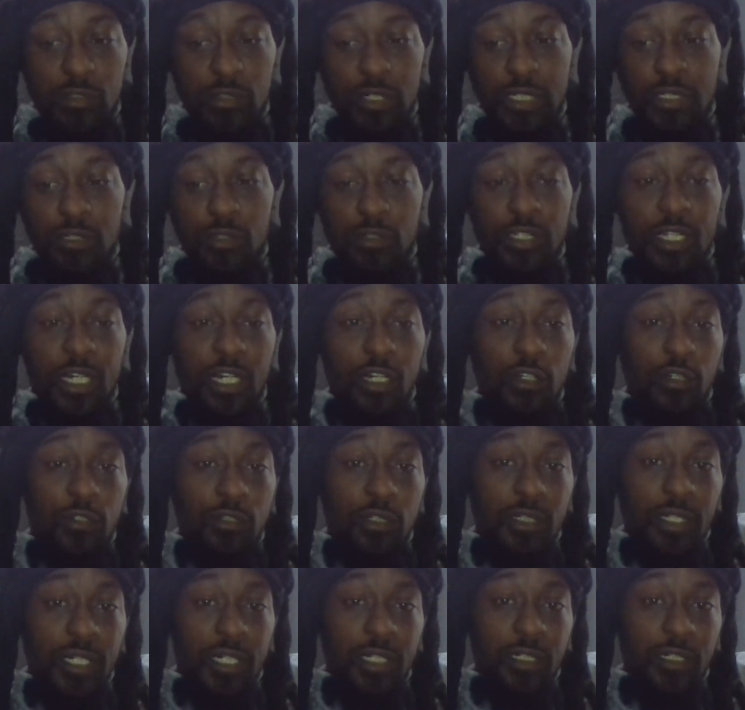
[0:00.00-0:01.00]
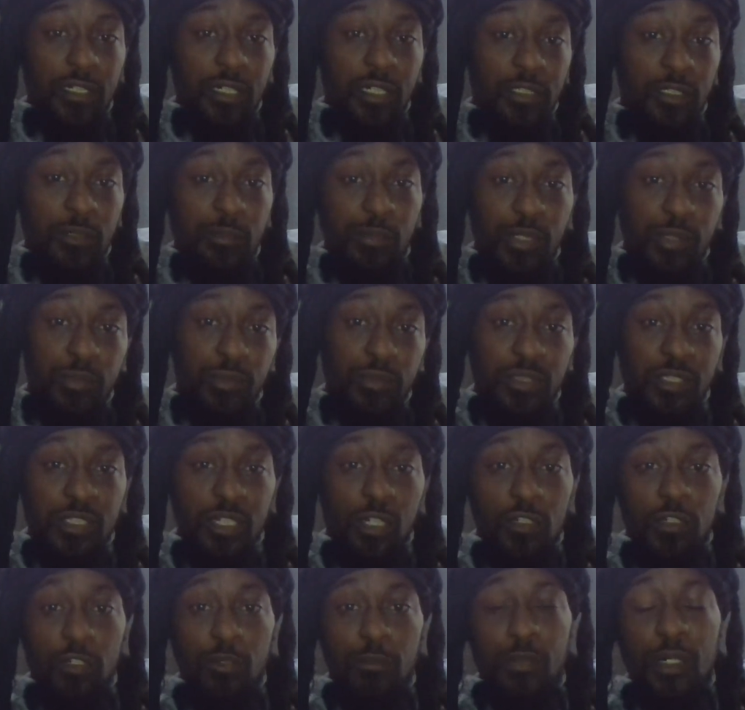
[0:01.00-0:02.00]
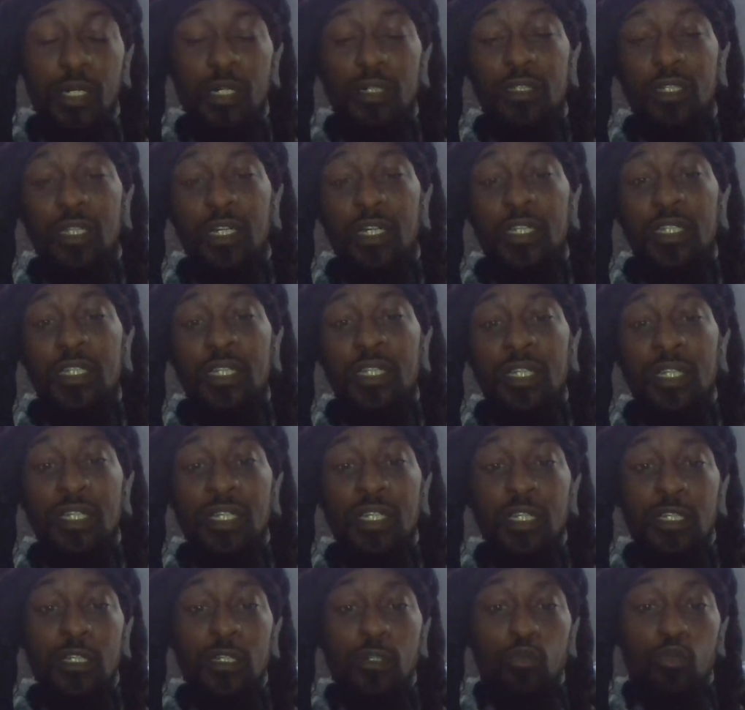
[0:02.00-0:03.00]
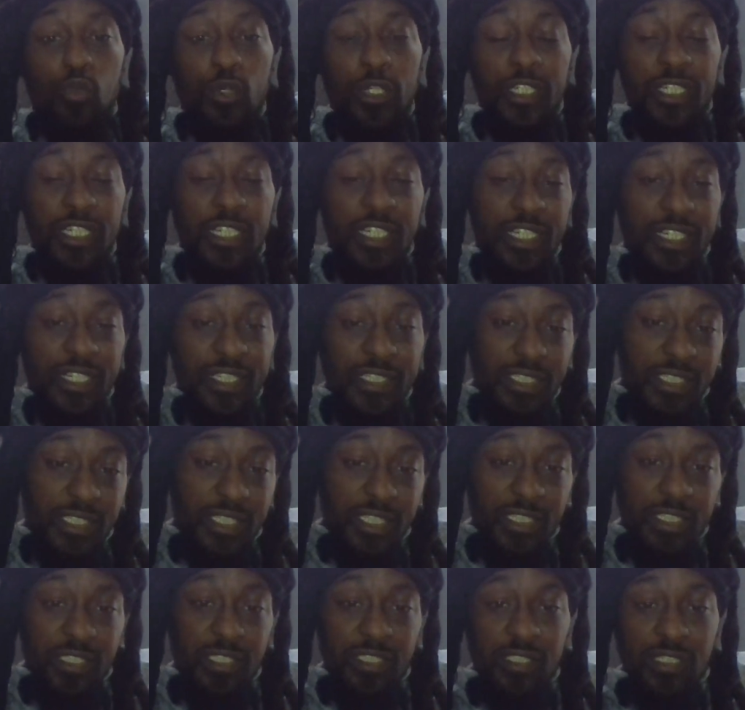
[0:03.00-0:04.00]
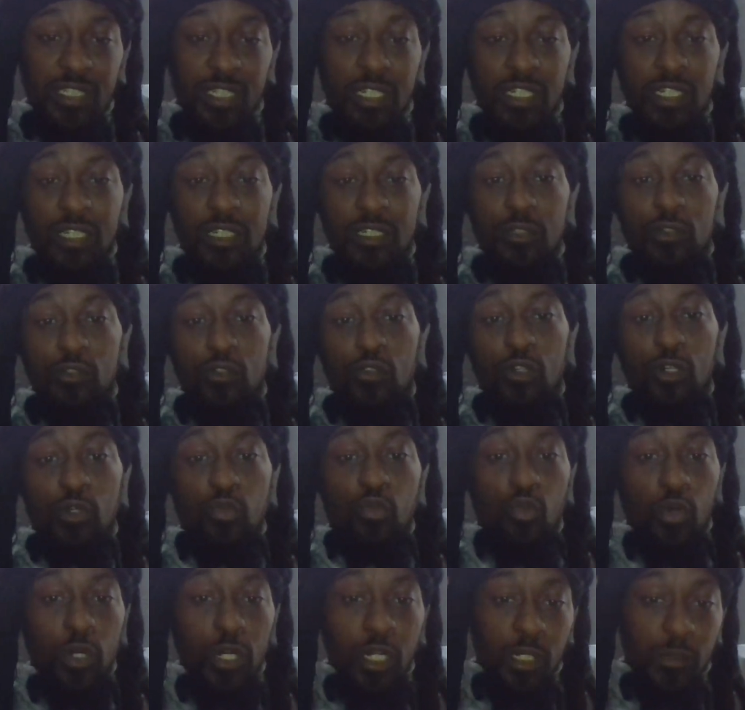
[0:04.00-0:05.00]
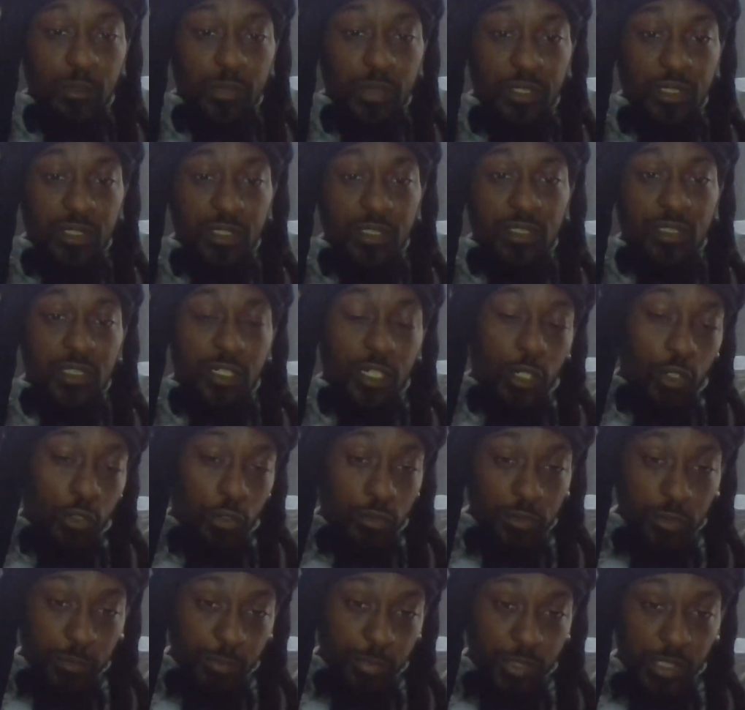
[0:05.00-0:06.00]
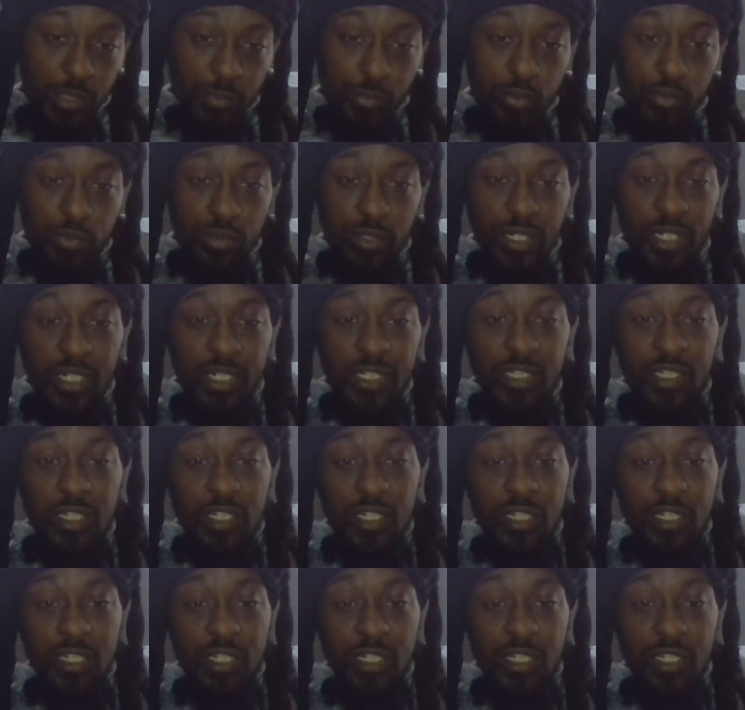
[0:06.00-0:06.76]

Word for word: I know y'all heard a lot of other people talk about like when kids get shot or a woman, older people like